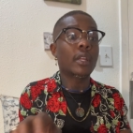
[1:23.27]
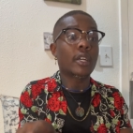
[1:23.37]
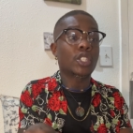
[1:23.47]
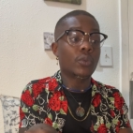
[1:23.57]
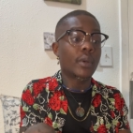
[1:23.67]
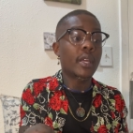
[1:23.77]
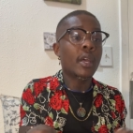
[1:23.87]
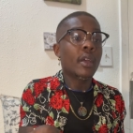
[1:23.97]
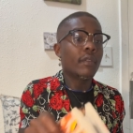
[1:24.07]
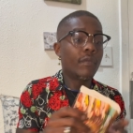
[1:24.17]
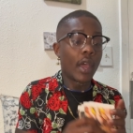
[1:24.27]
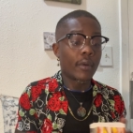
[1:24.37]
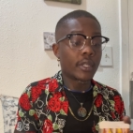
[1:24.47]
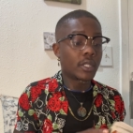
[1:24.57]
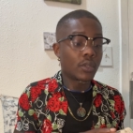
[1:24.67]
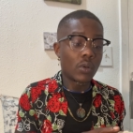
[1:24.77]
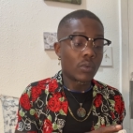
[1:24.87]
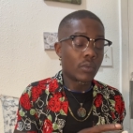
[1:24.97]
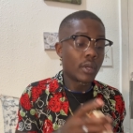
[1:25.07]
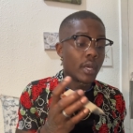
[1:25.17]
luxury very
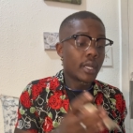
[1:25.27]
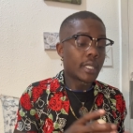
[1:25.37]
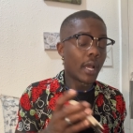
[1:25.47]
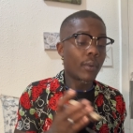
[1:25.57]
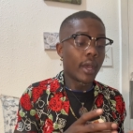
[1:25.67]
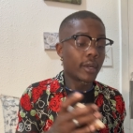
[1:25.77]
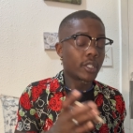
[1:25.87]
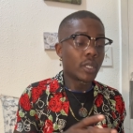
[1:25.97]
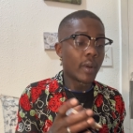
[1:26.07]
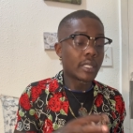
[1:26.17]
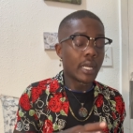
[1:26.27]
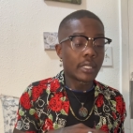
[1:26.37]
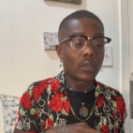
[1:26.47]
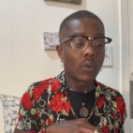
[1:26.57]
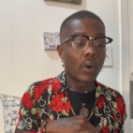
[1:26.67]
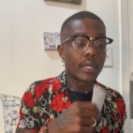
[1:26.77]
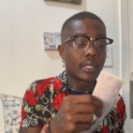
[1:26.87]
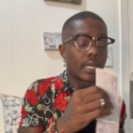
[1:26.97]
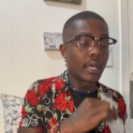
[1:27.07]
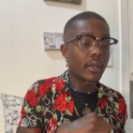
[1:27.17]
soon. Take what energy resonates, of course,
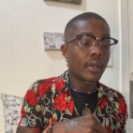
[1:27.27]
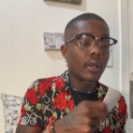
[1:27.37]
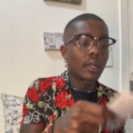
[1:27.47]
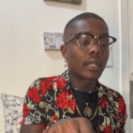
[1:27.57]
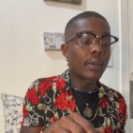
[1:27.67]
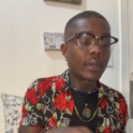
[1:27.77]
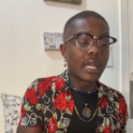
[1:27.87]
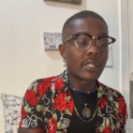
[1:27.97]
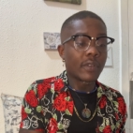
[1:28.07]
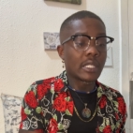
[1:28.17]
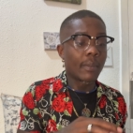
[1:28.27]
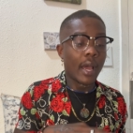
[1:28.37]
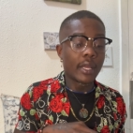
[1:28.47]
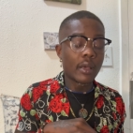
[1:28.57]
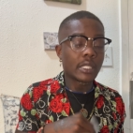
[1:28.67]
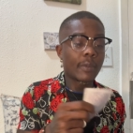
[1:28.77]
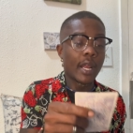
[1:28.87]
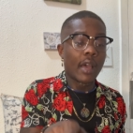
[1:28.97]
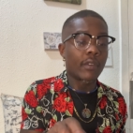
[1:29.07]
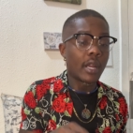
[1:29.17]
and what does it for somebody else. Somebody
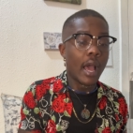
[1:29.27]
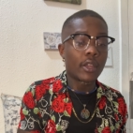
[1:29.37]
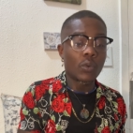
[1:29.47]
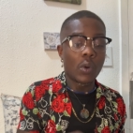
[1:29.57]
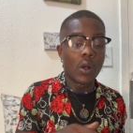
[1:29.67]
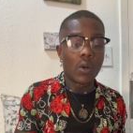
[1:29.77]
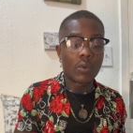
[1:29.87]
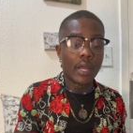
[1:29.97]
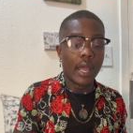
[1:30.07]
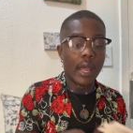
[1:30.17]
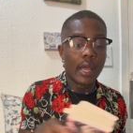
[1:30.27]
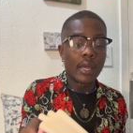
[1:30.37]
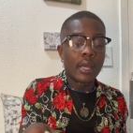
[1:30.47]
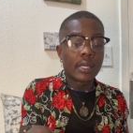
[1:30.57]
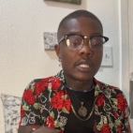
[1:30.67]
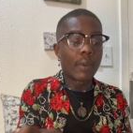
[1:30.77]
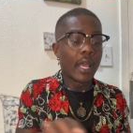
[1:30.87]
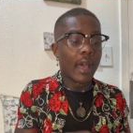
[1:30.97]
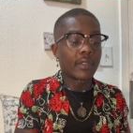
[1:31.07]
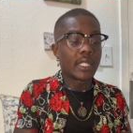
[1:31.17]
got a nine-year-old and somebody
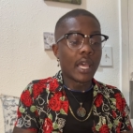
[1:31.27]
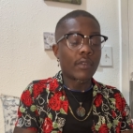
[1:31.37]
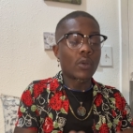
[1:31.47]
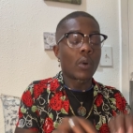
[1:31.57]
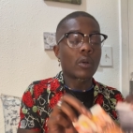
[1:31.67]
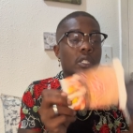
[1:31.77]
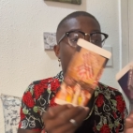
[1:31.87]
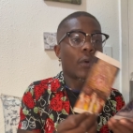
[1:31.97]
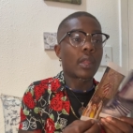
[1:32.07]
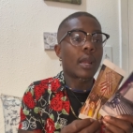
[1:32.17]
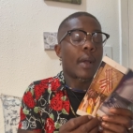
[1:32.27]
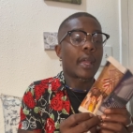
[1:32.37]
got a seven-year-old. So for a lot of my